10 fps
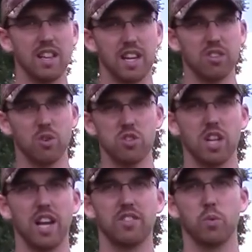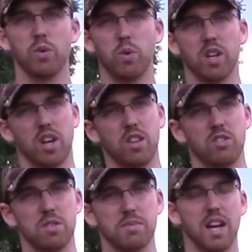like socializing with one another
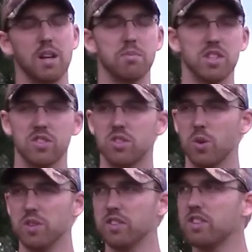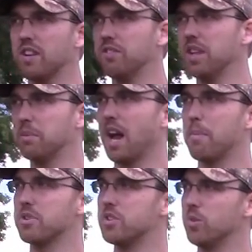sometimes. And so this gives them an
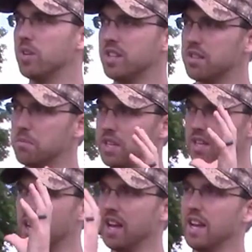opportunity to be